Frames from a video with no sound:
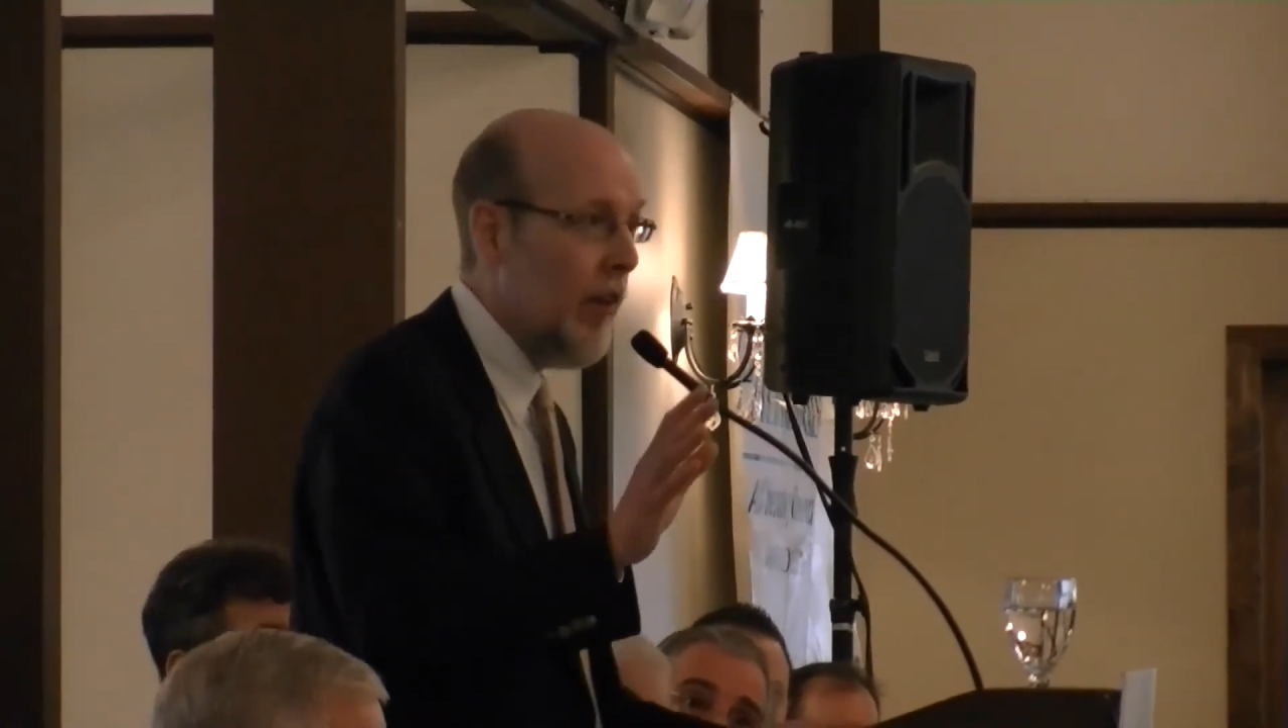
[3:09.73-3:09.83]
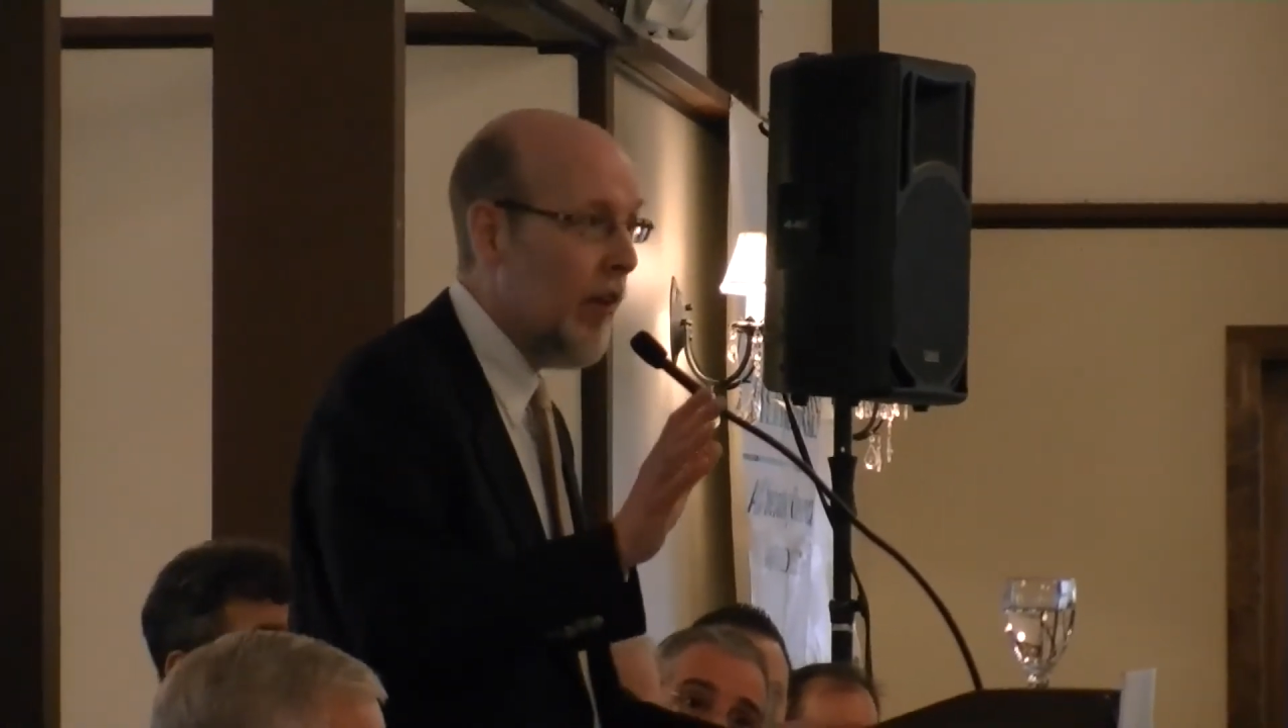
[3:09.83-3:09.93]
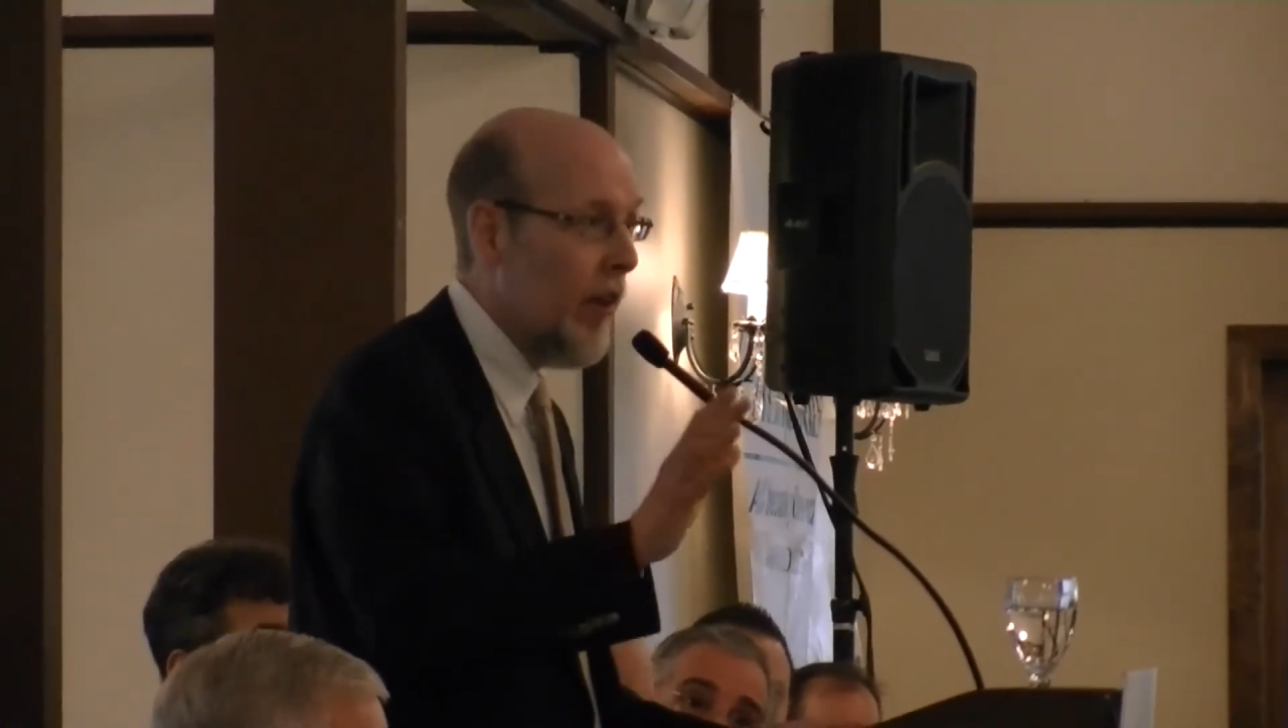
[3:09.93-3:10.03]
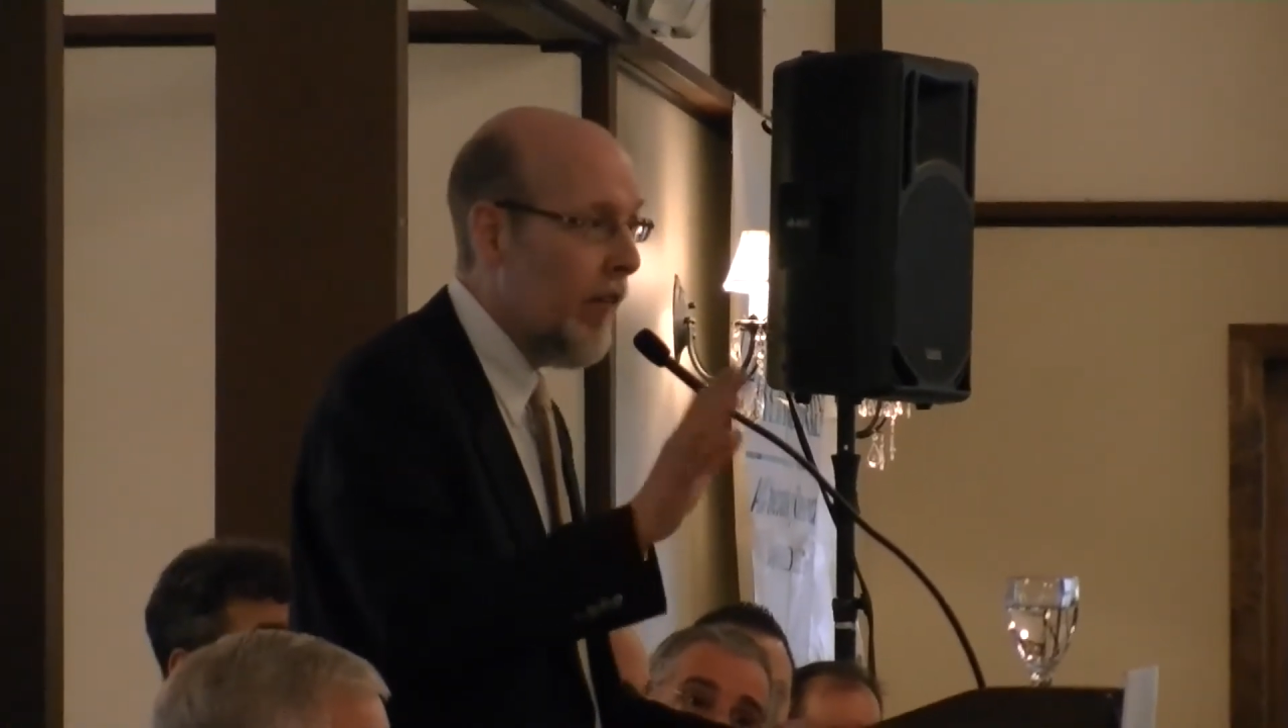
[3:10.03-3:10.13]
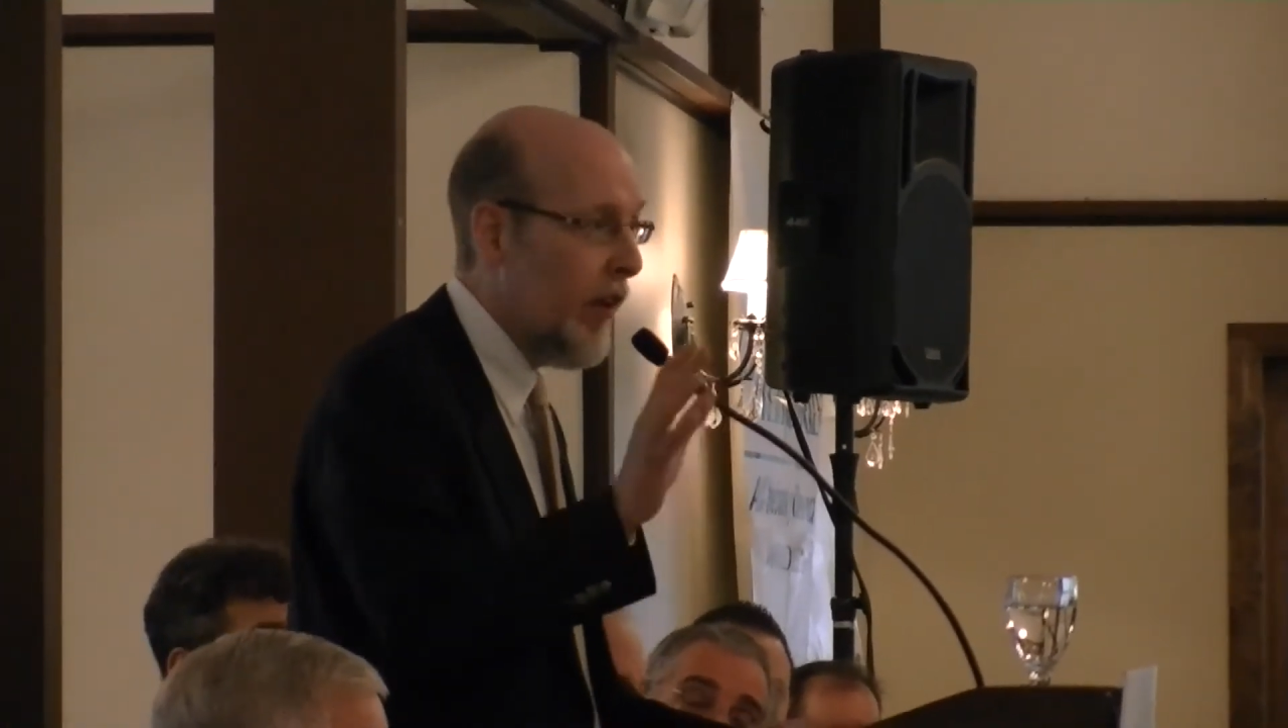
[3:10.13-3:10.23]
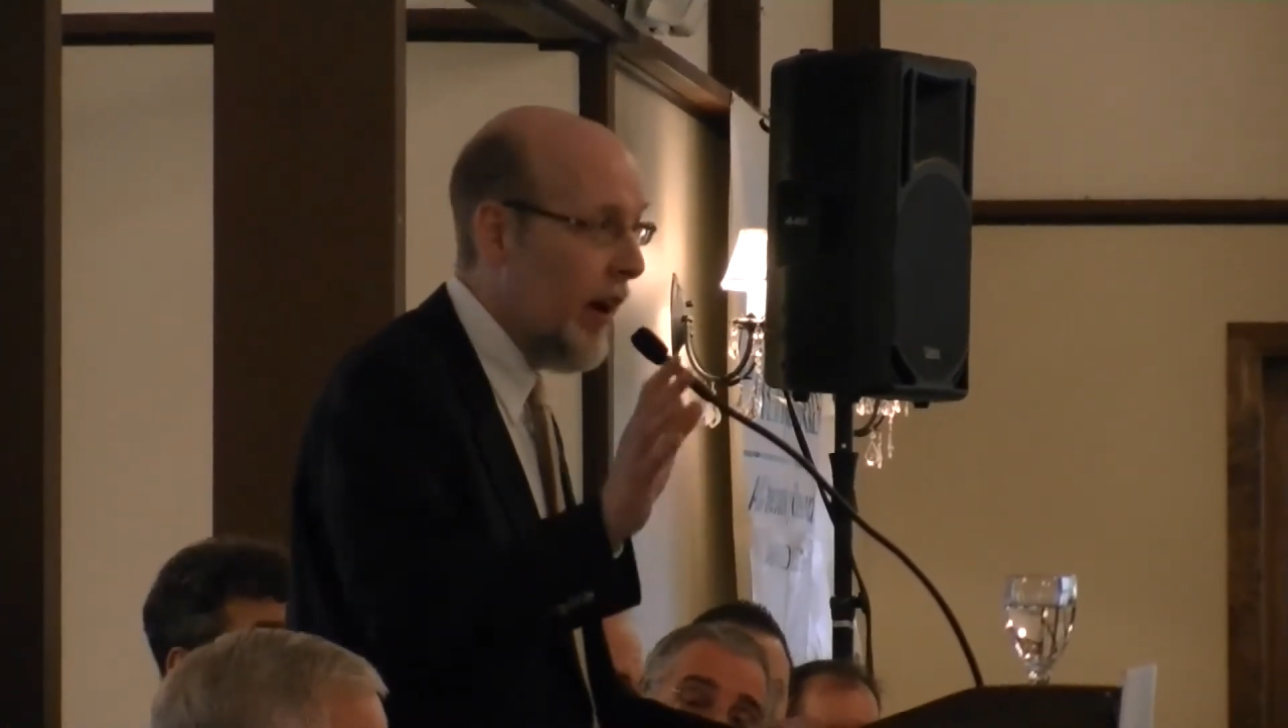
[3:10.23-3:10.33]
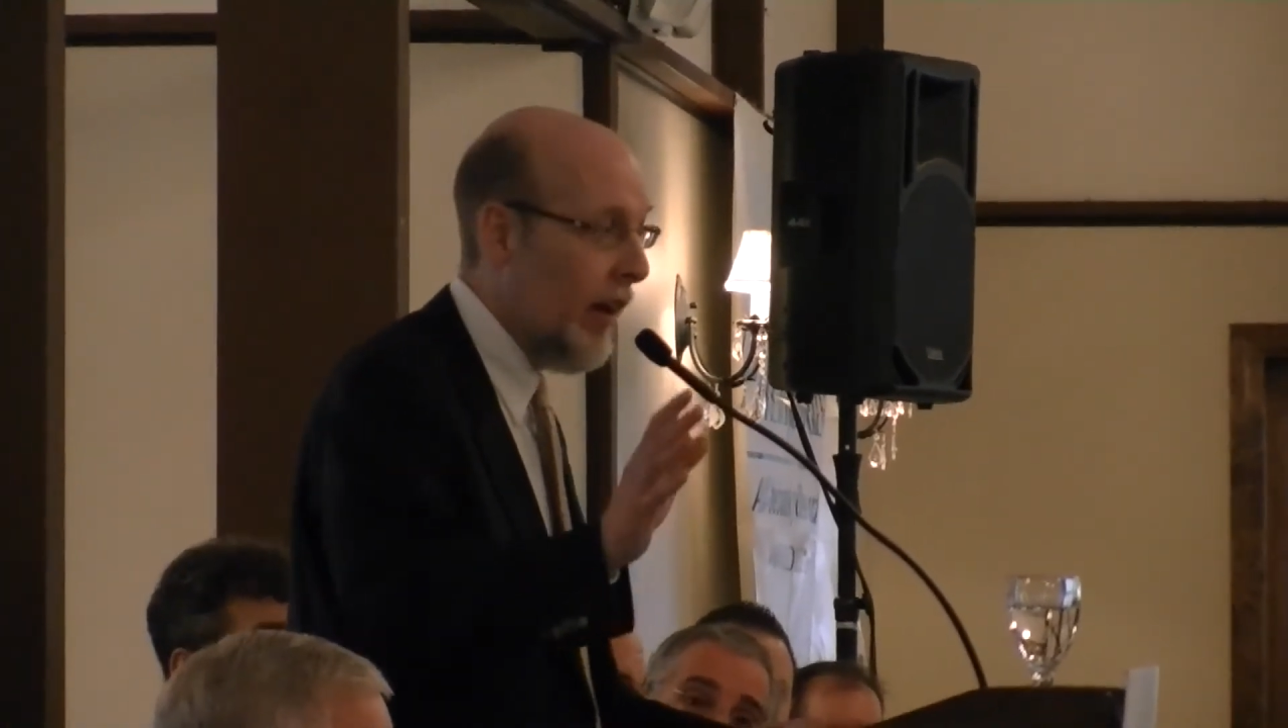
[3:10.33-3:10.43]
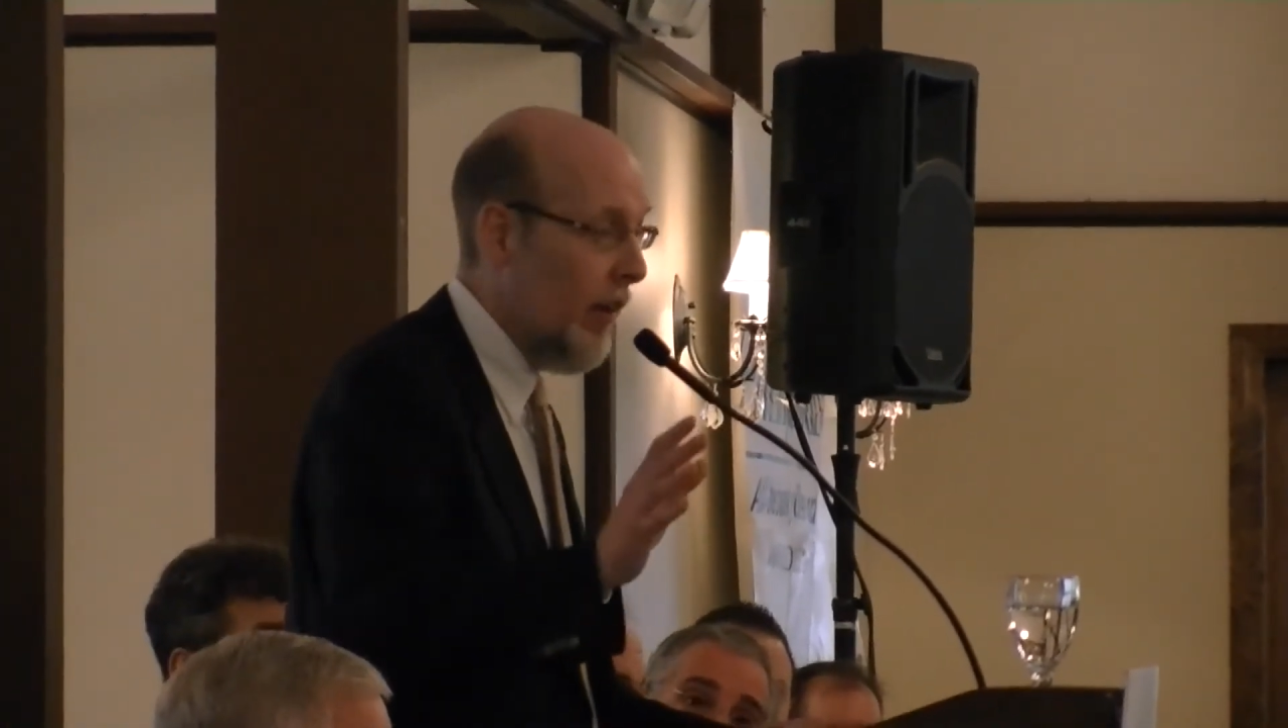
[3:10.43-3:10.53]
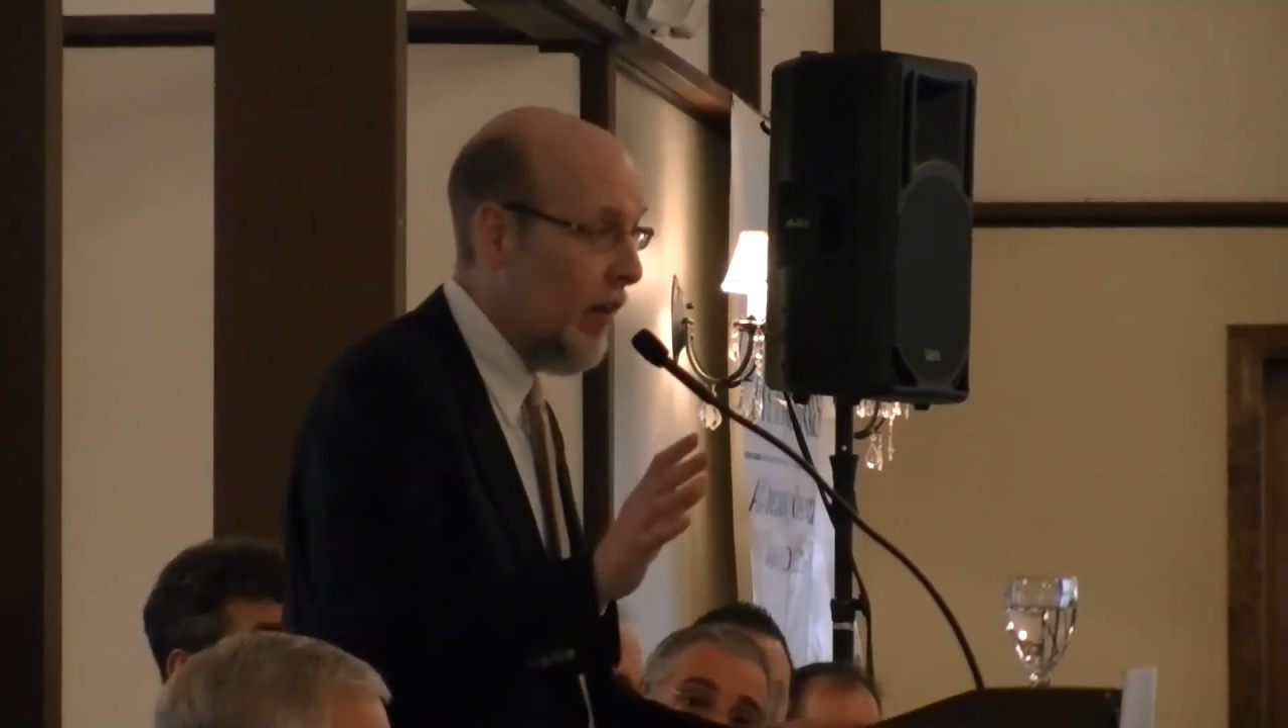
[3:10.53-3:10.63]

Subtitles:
it's a Democratic